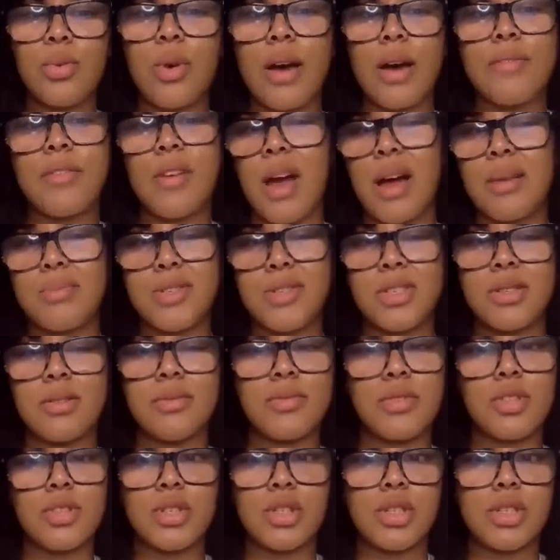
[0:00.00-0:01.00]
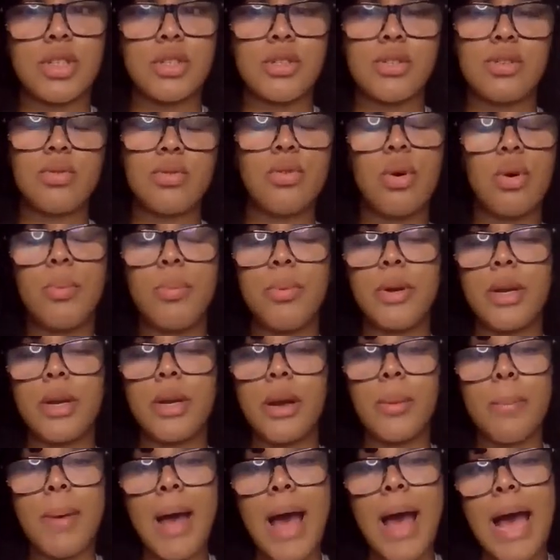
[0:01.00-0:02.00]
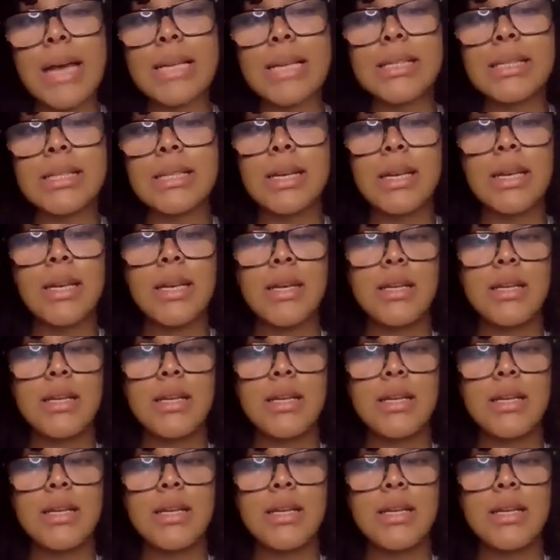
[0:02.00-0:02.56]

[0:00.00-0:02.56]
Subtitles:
you have the option of just, putting a pass.